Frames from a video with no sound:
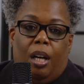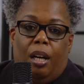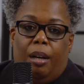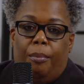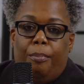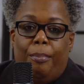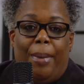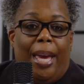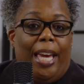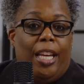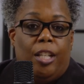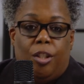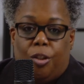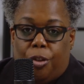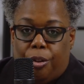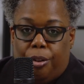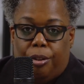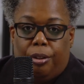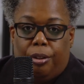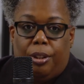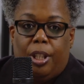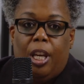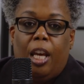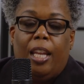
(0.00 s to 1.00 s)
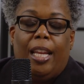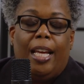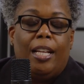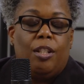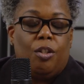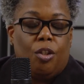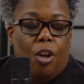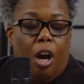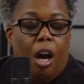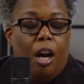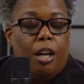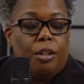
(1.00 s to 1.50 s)
major. Can I
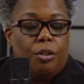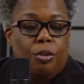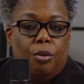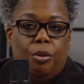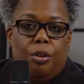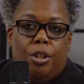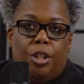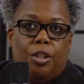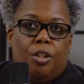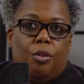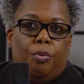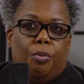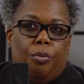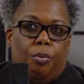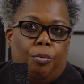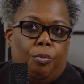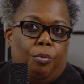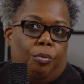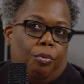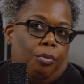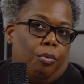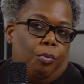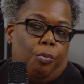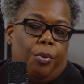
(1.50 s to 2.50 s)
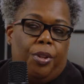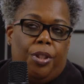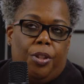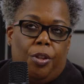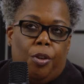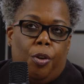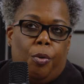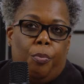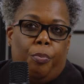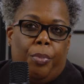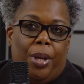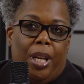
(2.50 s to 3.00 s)
talk to this with
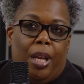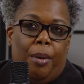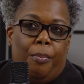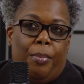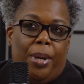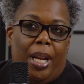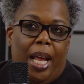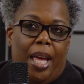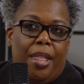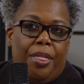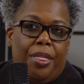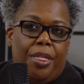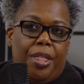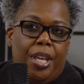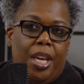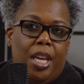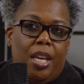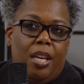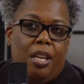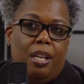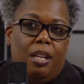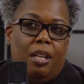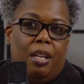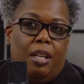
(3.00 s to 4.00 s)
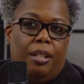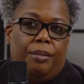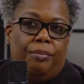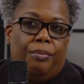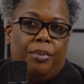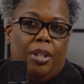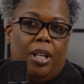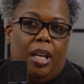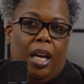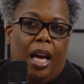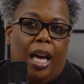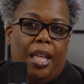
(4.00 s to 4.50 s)
you? But I think
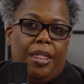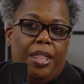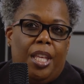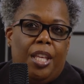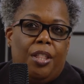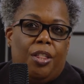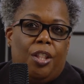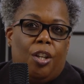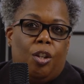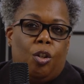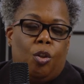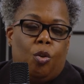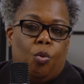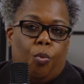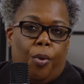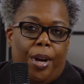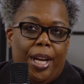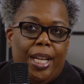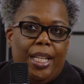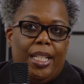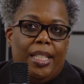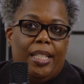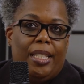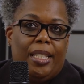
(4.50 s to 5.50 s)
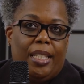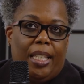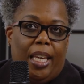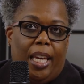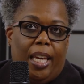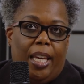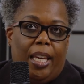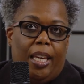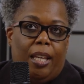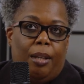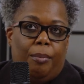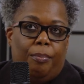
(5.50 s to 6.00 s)
the greatest
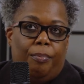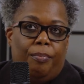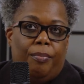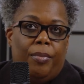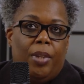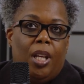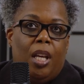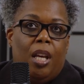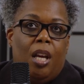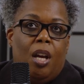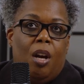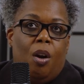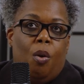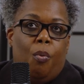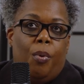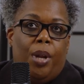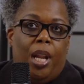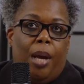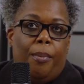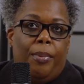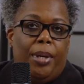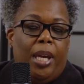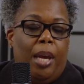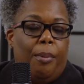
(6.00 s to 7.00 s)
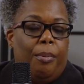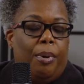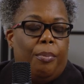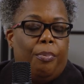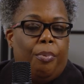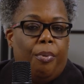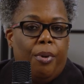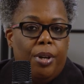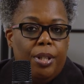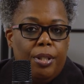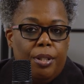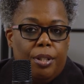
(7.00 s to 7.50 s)
came when I became a
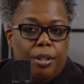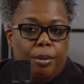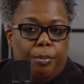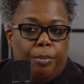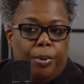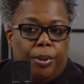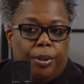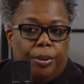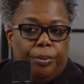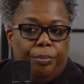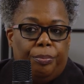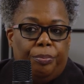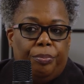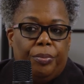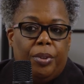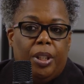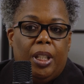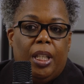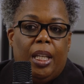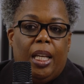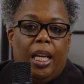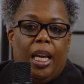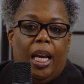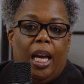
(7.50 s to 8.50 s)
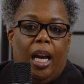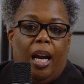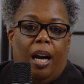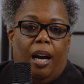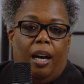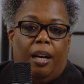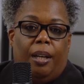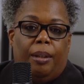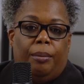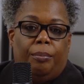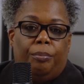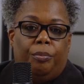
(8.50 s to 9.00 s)
principal.
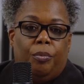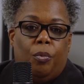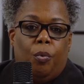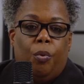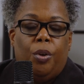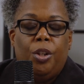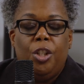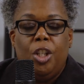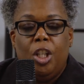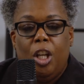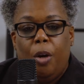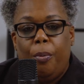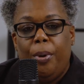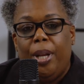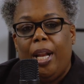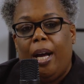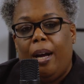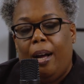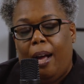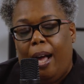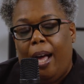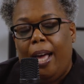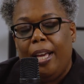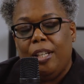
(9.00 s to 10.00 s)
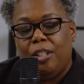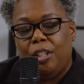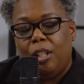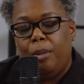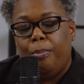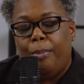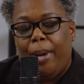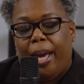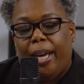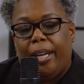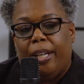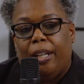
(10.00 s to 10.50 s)
Well, you know what? I'll actually
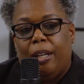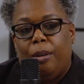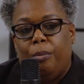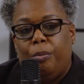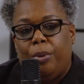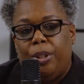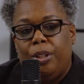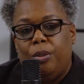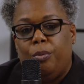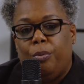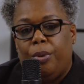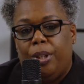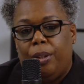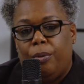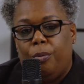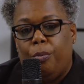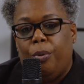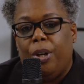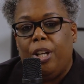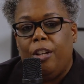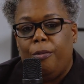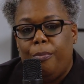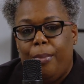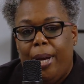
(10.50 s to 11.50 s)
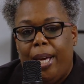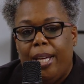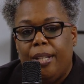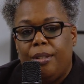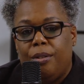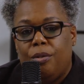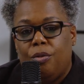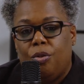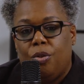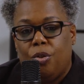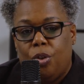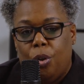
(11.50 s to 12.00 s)
back up. When one of my
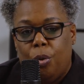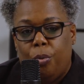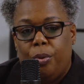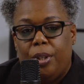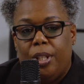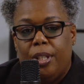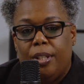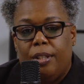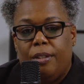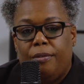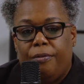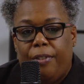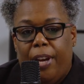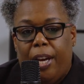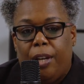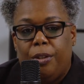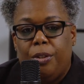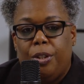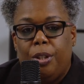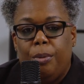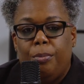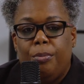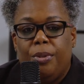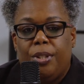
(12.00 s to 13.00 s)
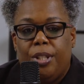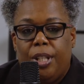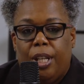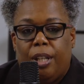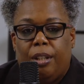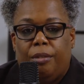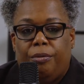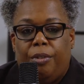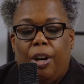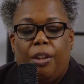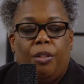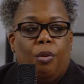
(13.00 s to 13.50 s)
students found
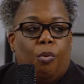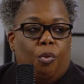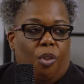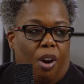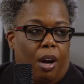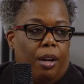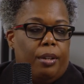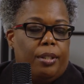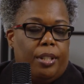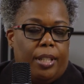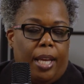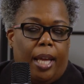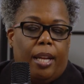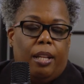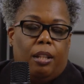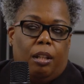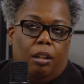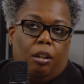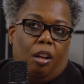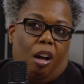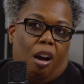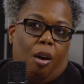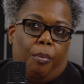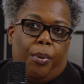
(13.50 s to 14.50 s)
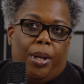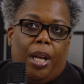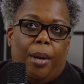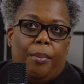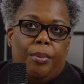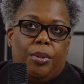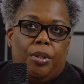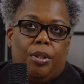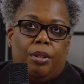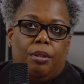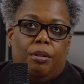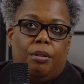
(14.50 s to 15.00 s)
himself on the wrong side of the law when I
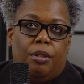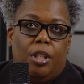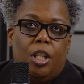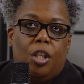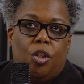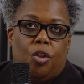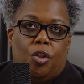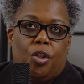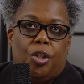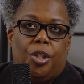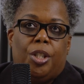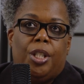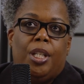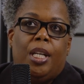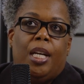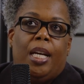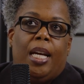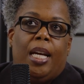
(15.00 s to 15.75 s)
was a teacher,